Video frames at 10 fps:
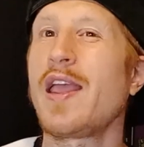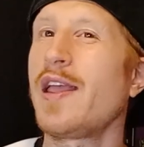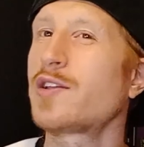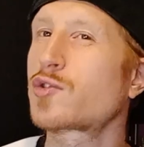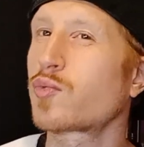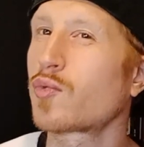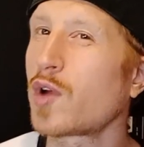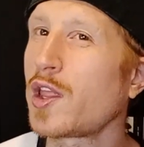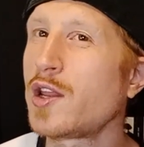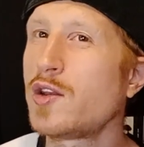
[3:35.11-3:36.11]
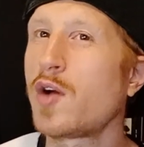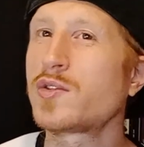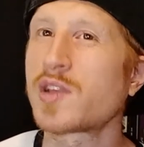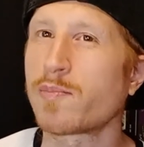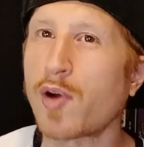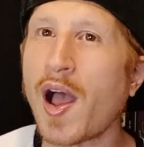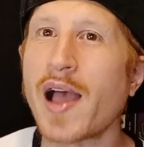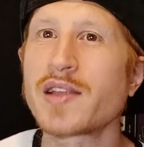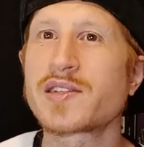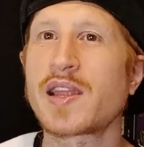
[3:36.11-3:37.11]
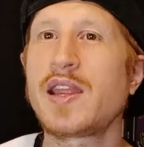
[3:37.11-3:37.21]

it's really no surprise that